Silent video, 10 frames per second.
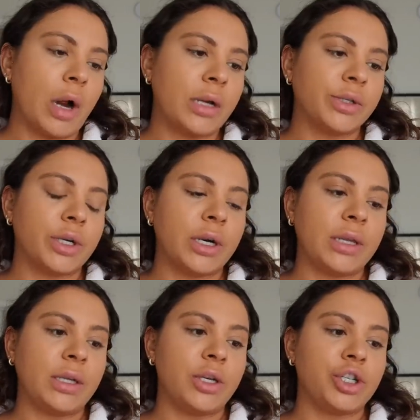bronzer
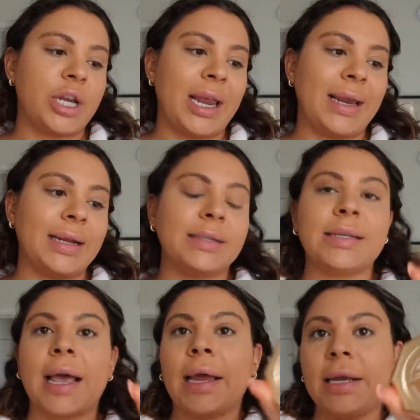in the shade
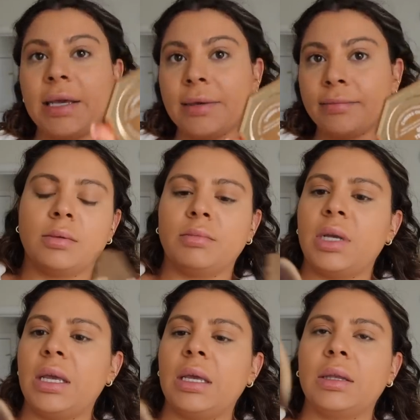Teddy. I'm
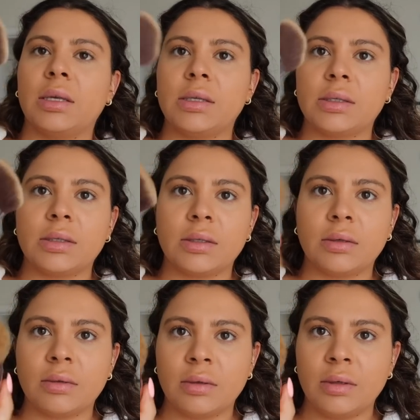taking this
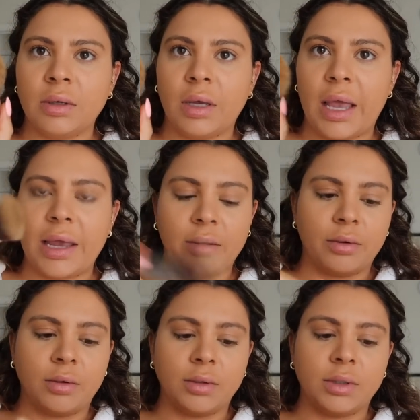
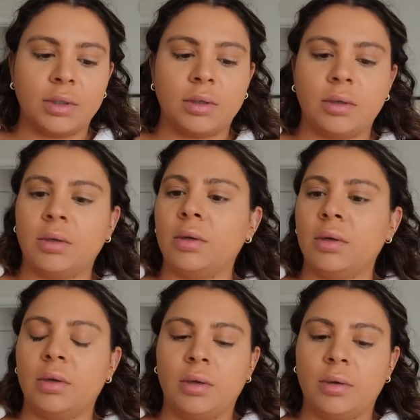angled
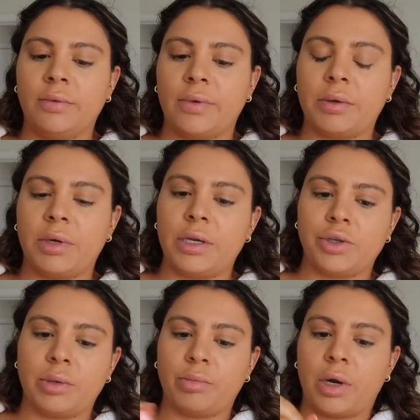
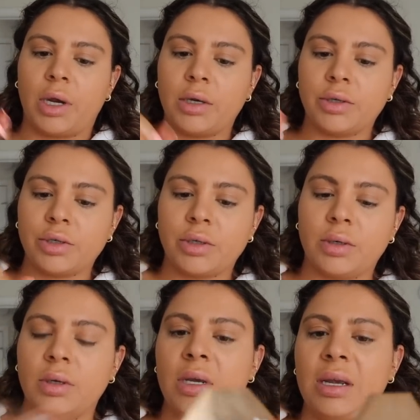foundation brush.
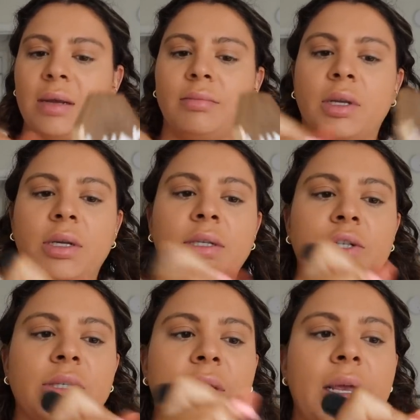I'm gonna
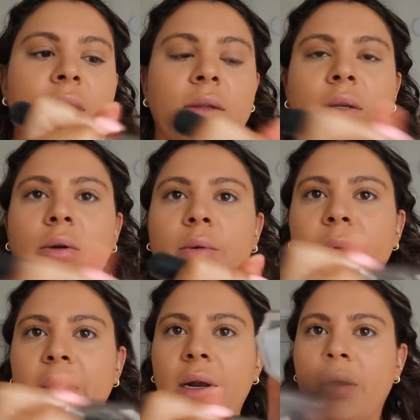just take a little
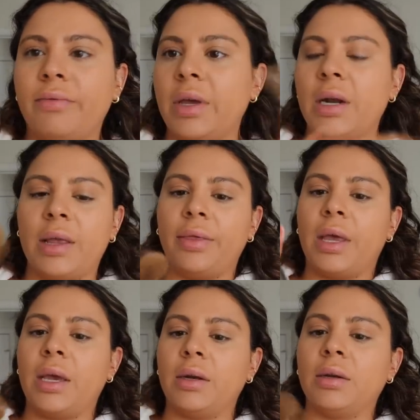bit of it and
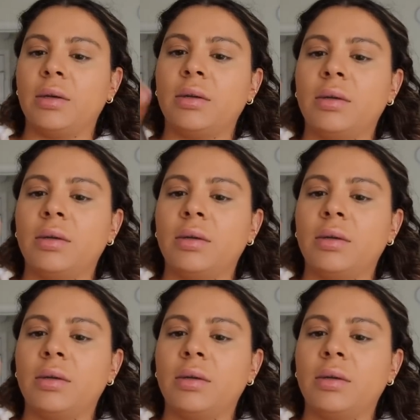then